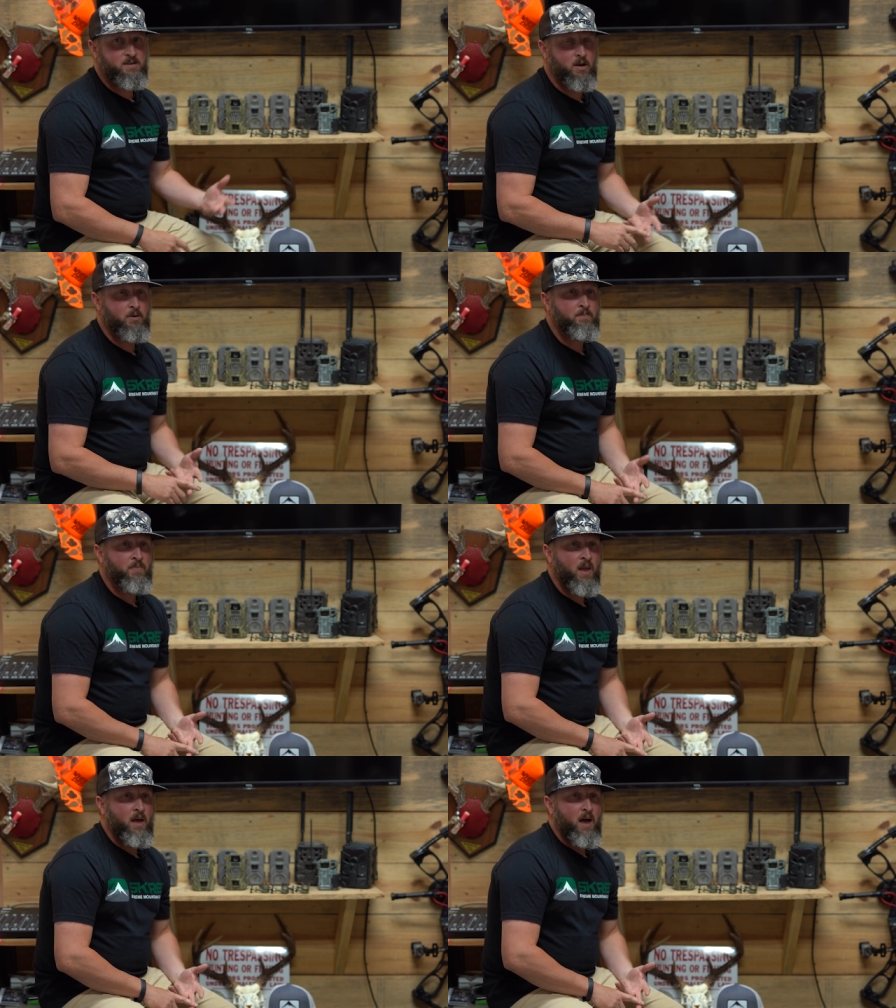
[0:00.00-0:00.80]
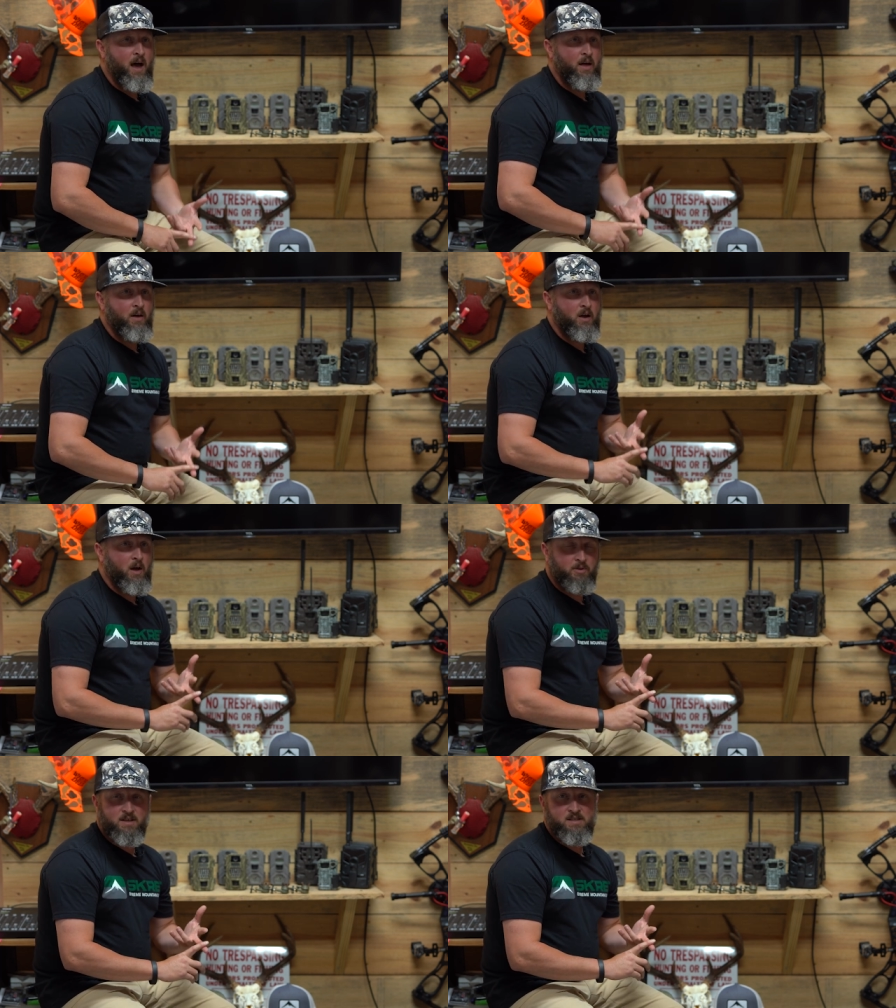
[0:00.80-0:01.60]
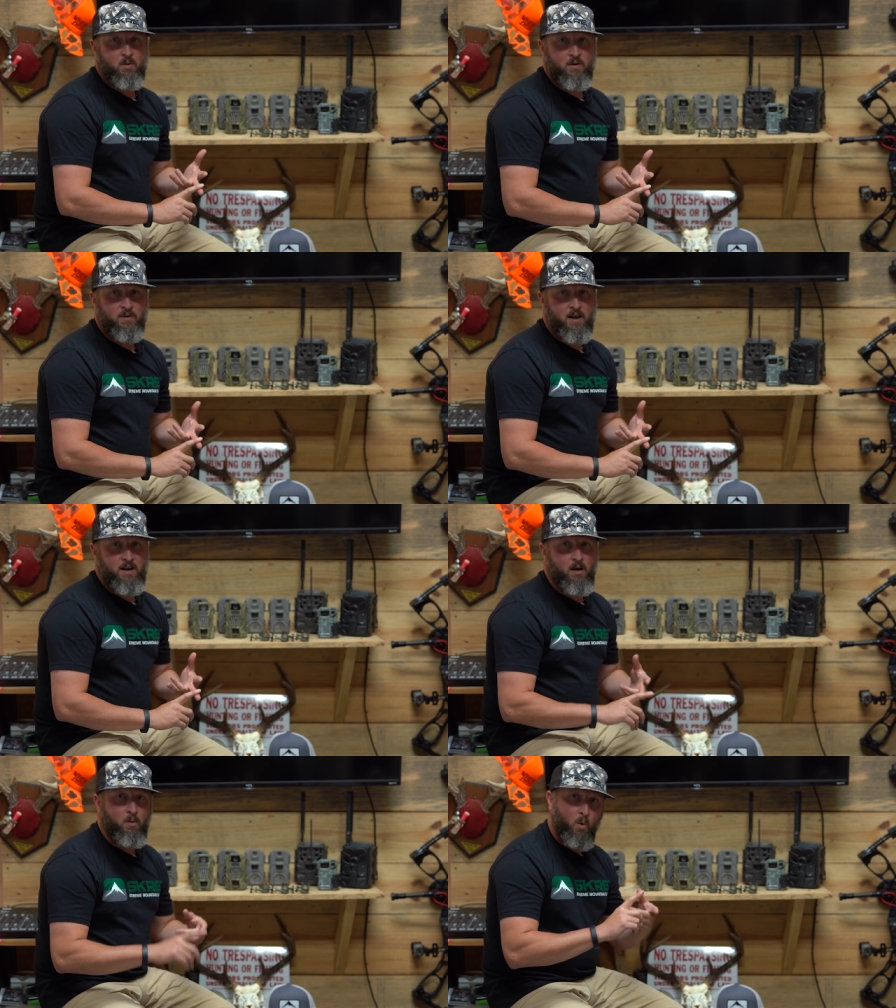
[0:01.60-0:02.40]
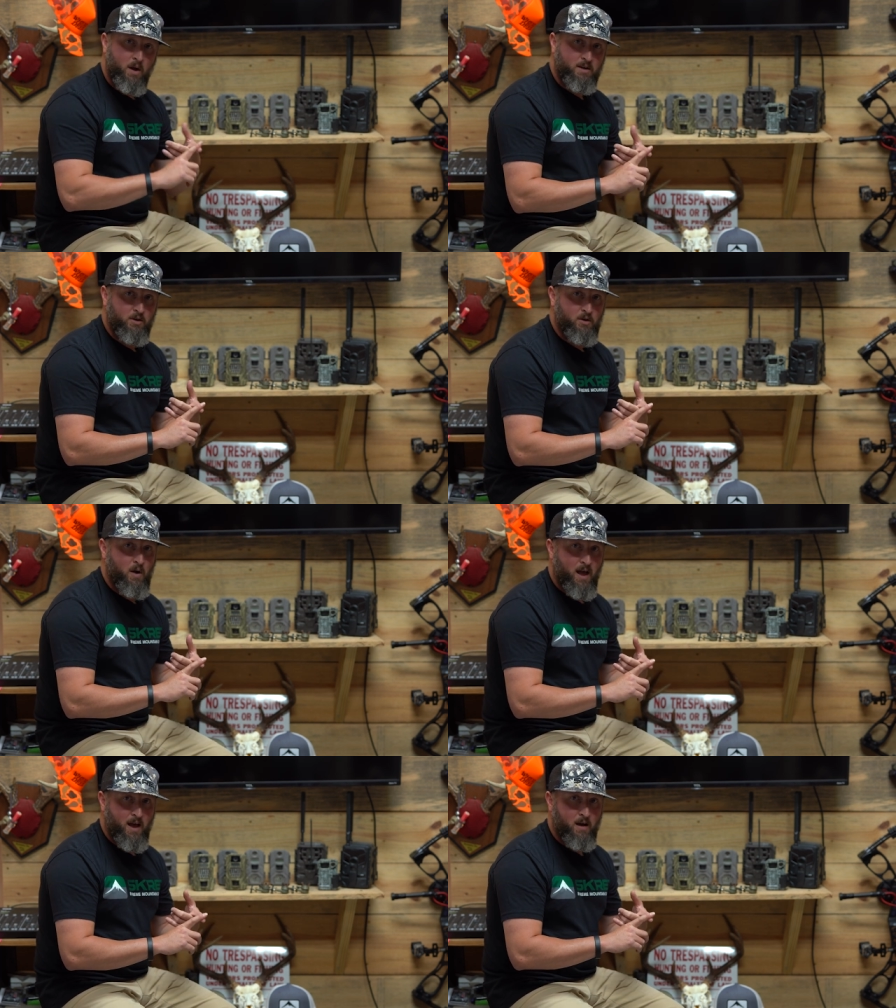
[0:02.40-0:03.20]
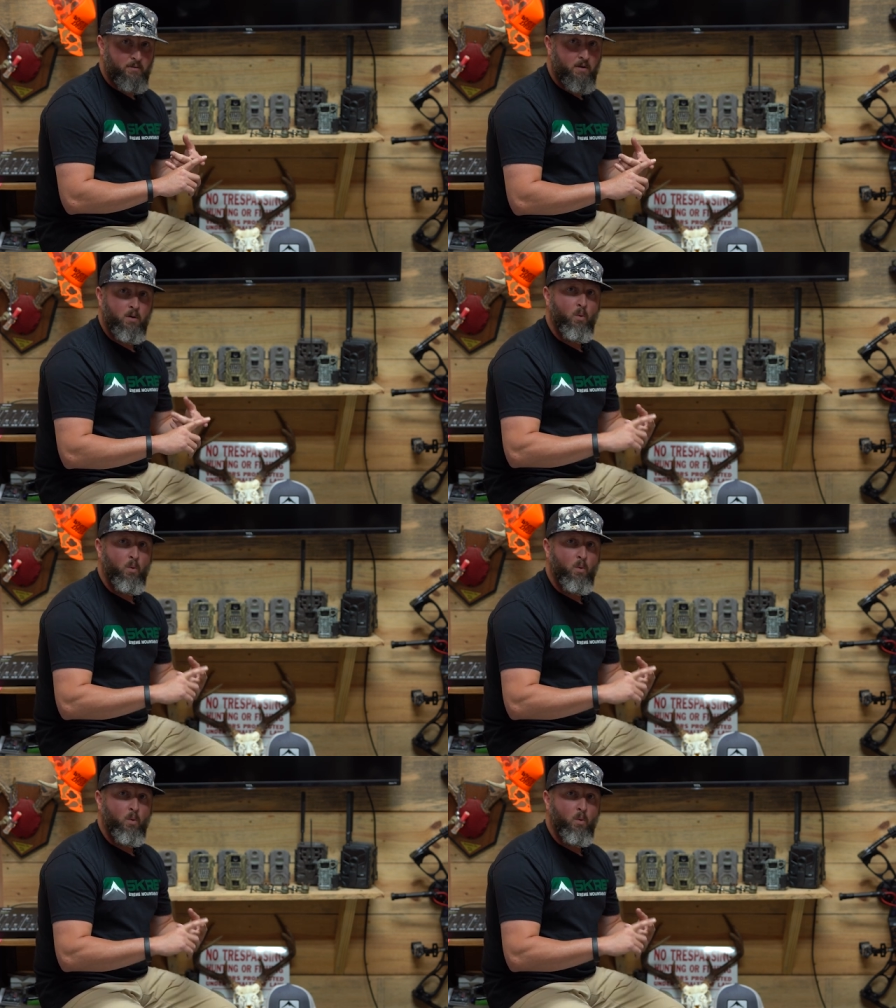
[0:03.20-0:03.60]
So a couple things I want to find out. What deer do I have?